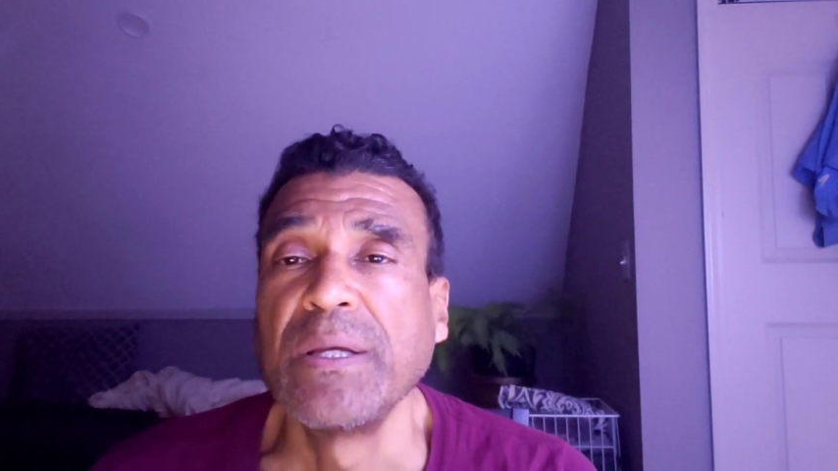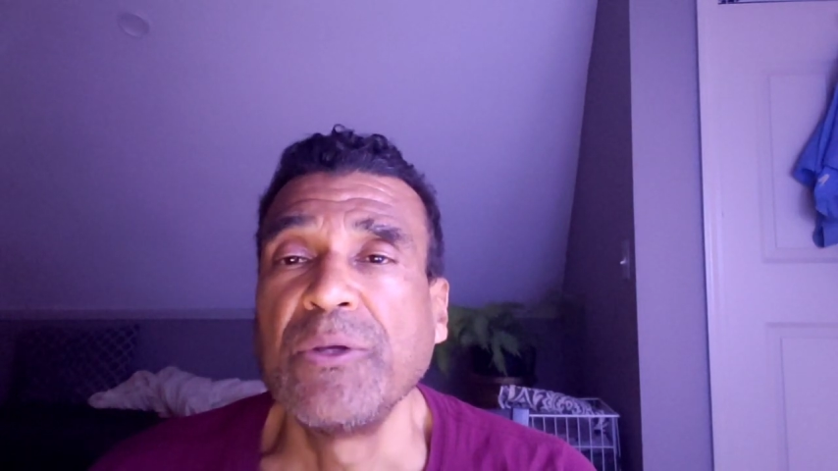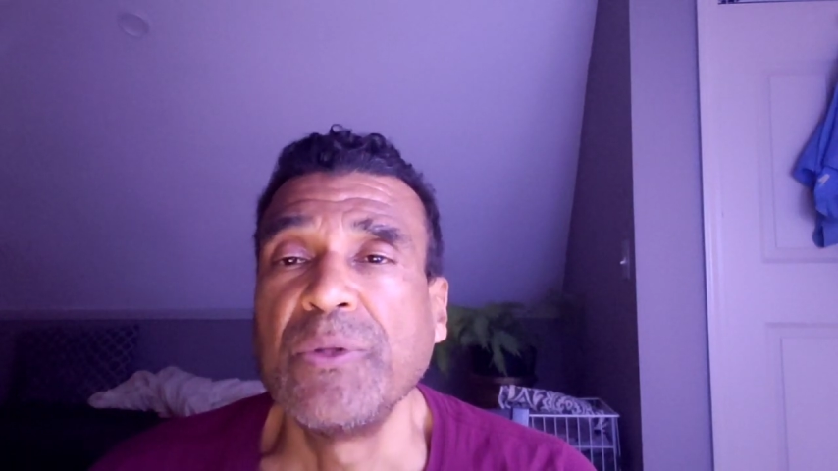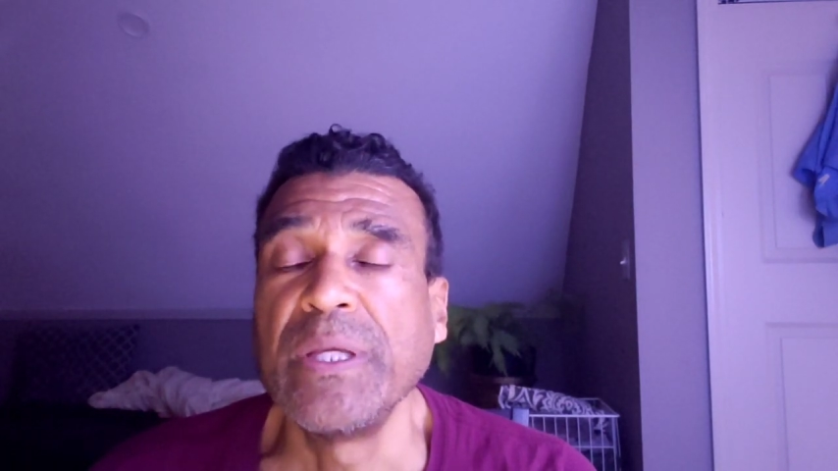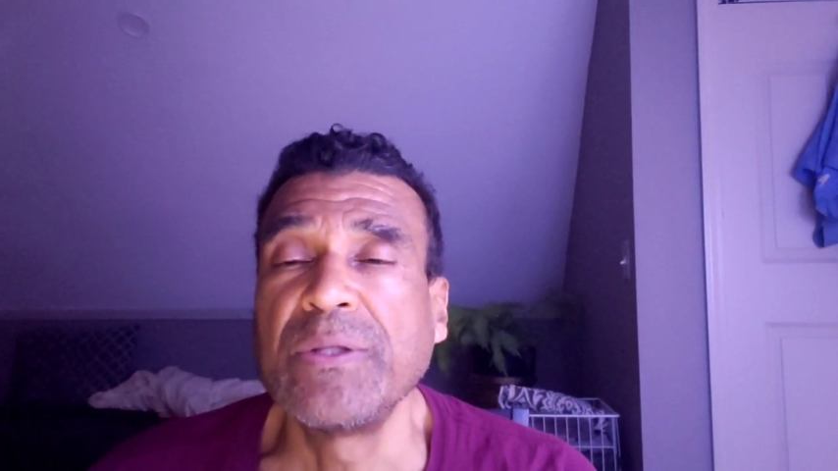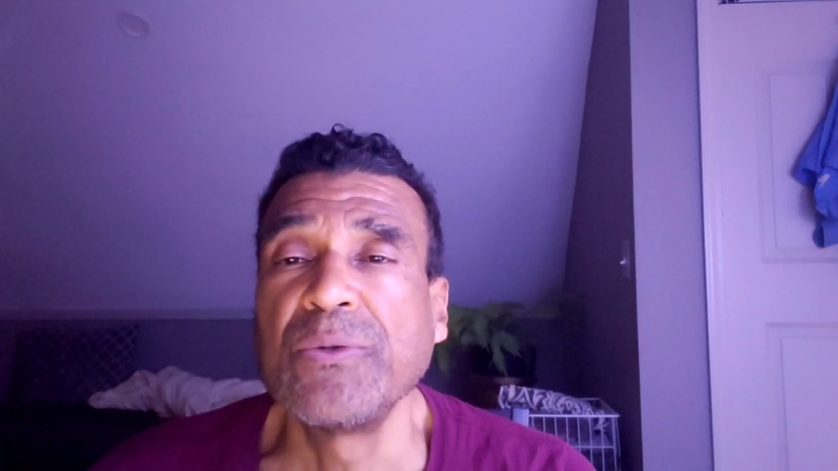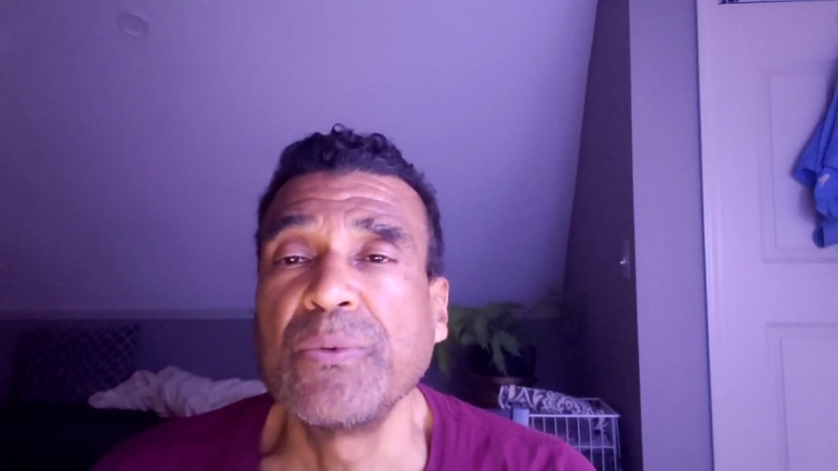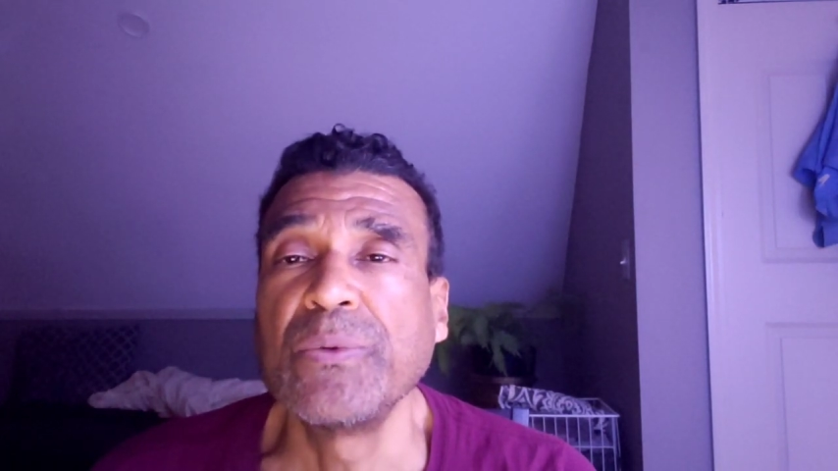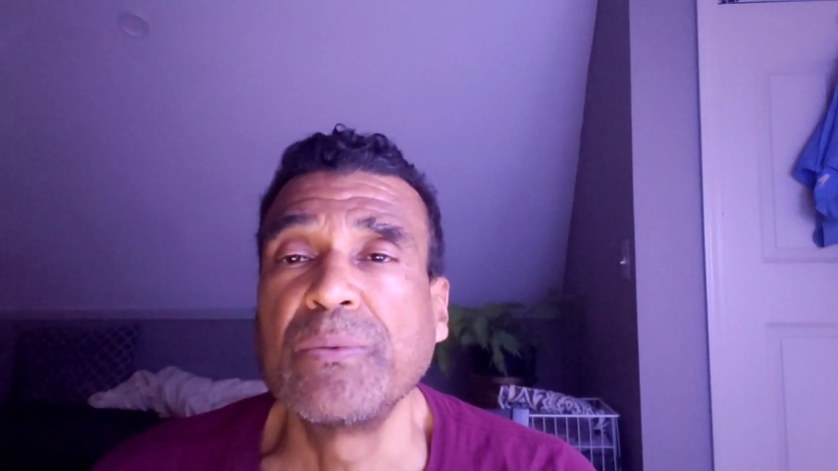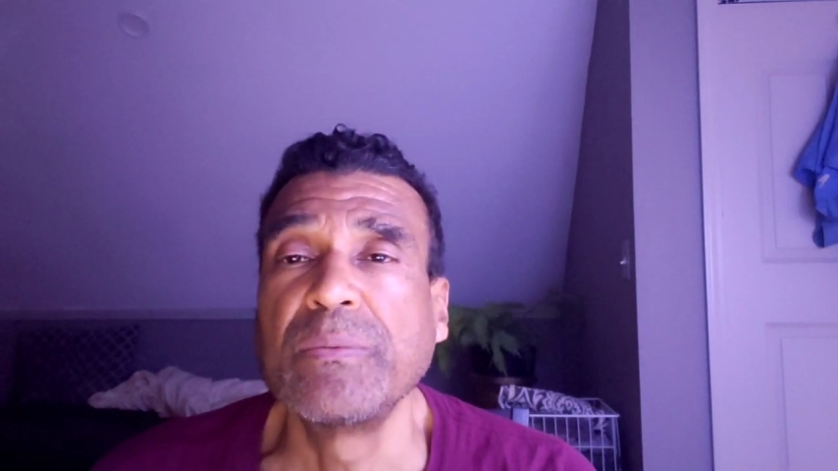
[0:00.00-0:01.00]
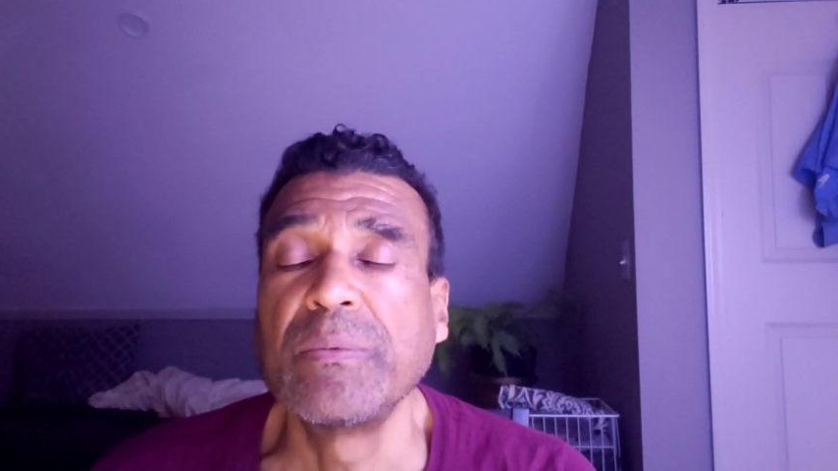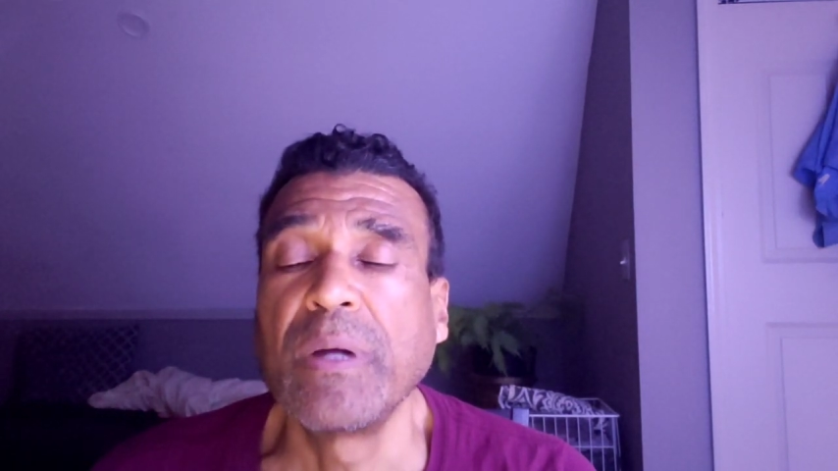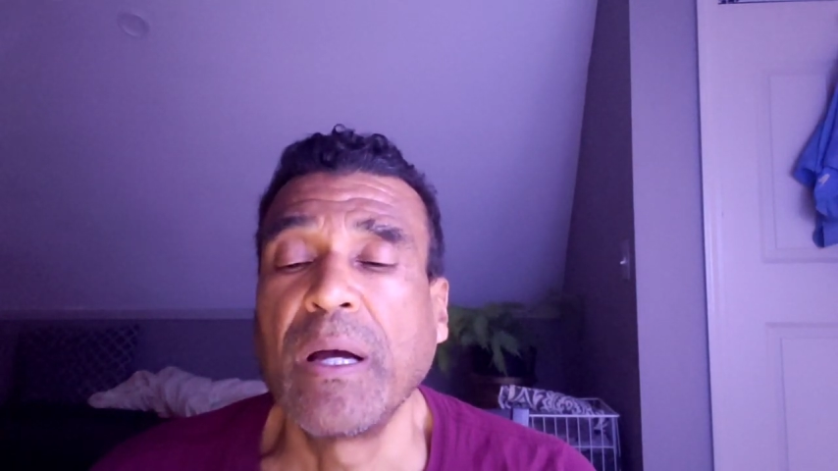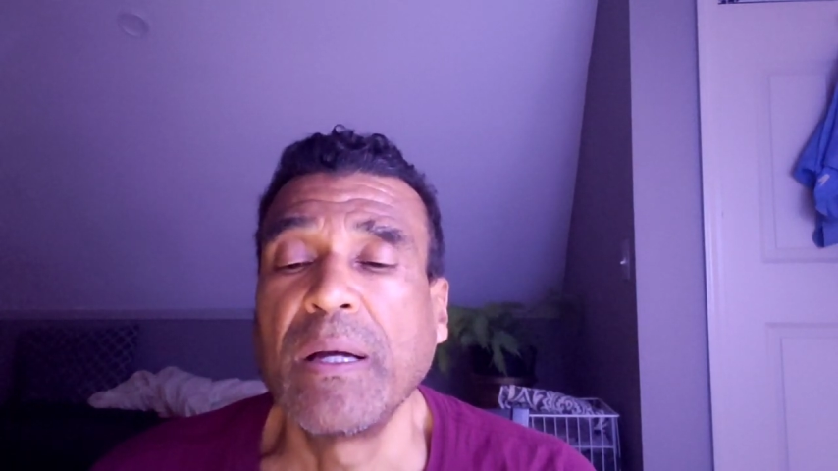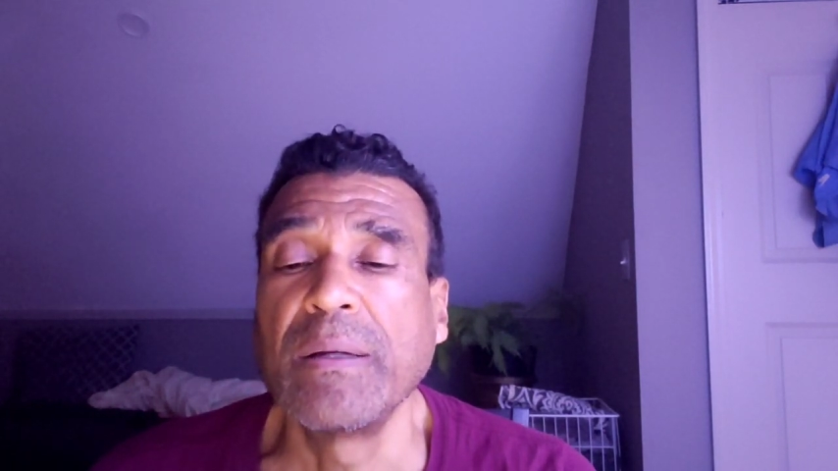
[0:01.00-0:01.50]
you need to
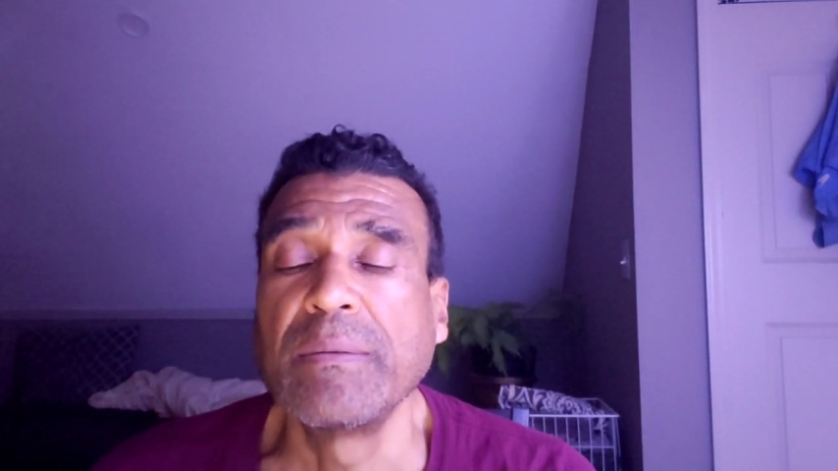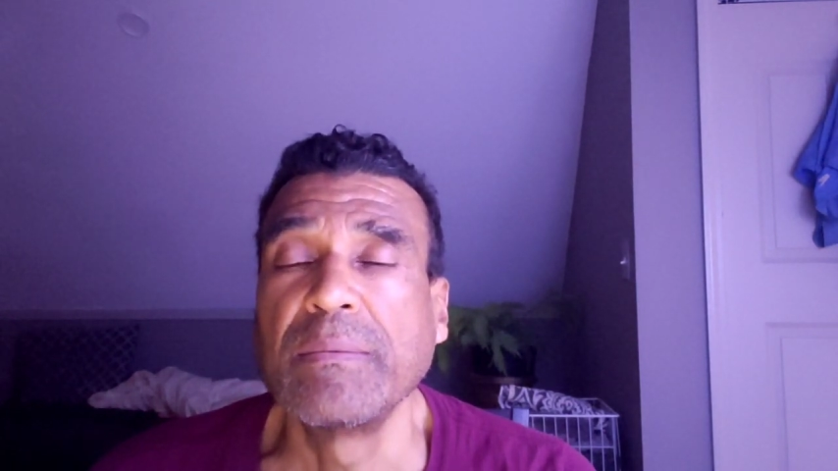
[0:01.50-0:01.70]
uh,